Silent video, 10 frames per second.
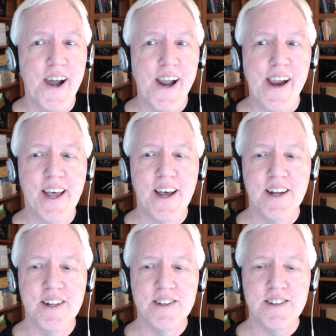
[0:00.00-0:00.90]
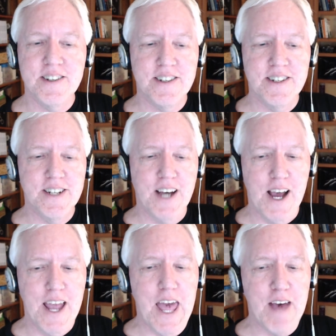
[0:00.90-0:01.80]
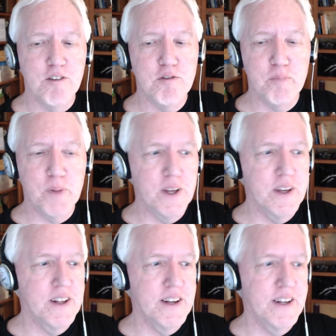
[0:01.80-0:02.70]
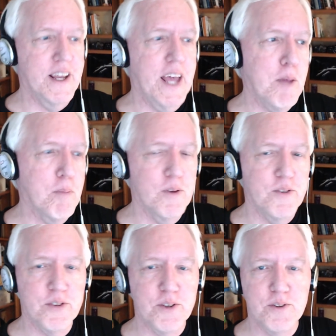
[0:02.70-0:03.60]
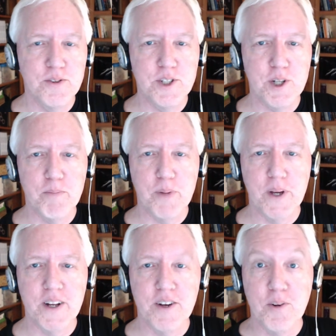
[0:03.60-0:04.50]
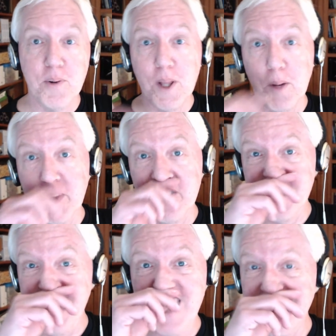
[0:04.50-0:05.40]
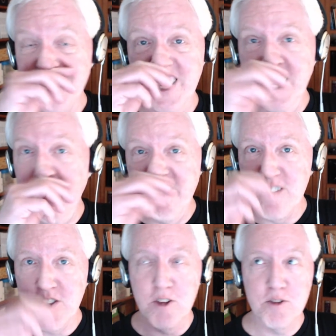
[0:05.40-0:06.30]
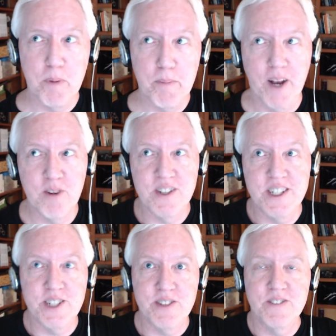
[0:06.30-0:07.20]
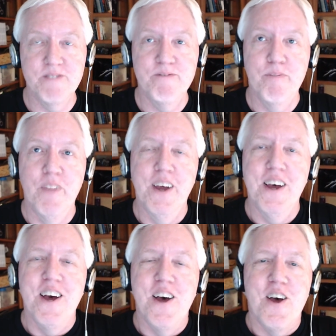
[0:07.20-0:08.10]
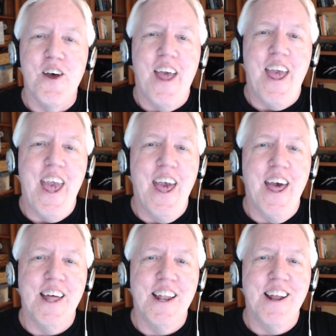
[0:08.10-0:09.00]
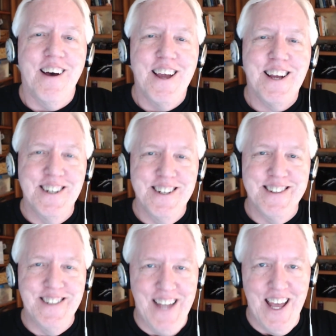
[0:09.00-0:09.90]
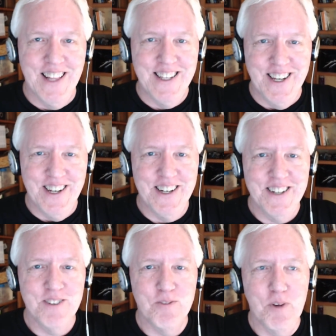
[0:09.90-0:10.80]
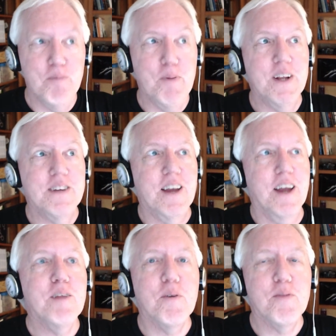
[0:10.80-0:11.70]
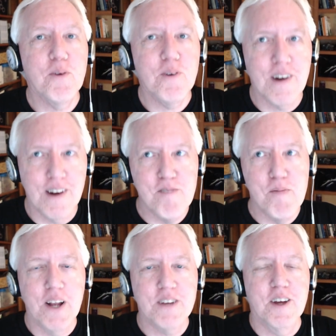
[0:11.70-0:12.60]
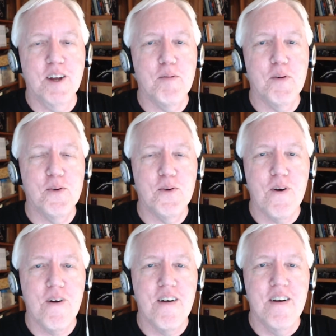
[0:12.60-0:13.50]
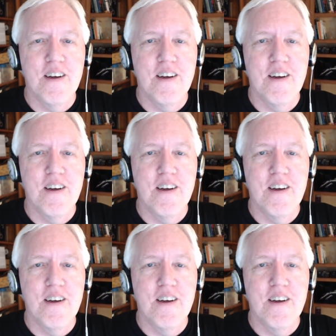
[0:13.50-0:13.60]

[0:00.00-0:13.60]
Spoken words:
And I have been able to jump in and do a little bit of testing. Excuse me, my nose itches. And I can tell you, we've been excited before. I've been excited before.